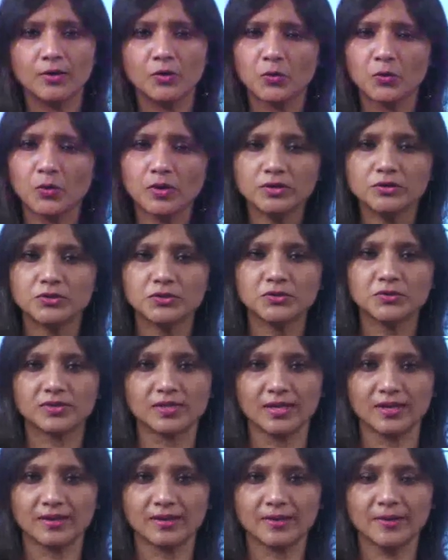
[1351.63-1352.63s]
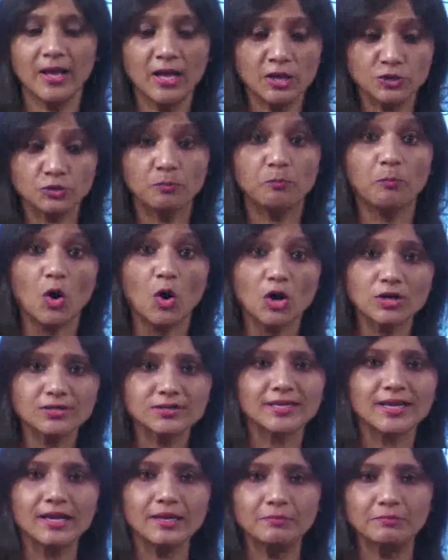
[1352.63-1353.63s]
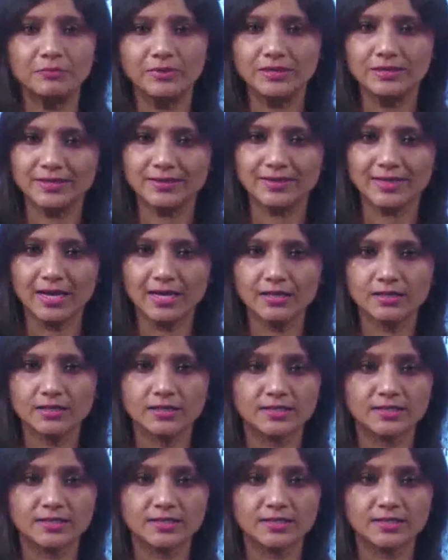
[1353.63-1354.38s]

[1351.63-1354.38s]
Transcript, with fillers: What do you think? So pause can build in that